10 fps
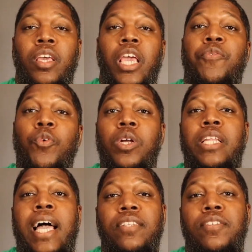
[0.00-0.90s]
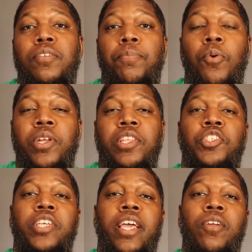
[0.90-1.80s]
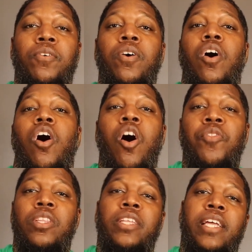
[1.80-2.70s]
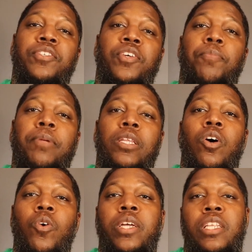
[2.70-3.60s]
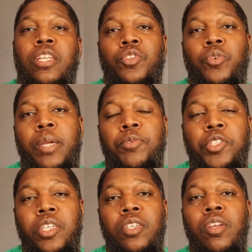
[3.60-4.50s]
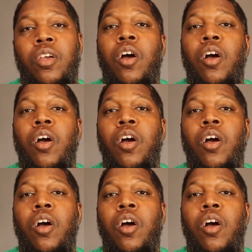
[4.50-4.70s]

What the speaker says: If you would like to support the channel, all the links are below in the description.